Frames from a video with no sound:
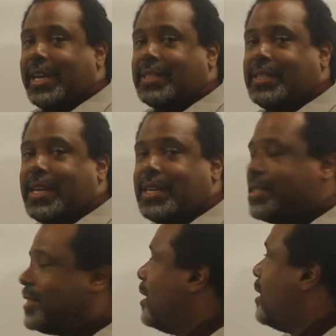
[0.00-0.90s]

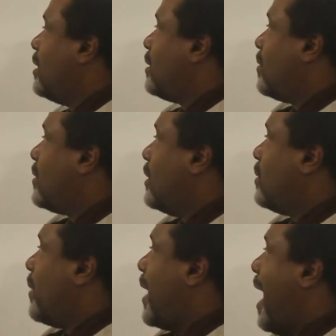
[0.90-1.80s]
exists. So
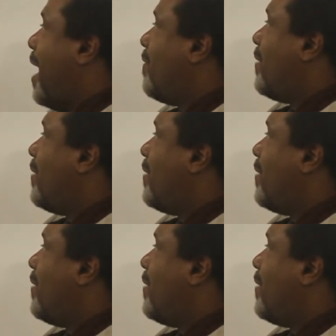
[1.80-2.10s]
since we have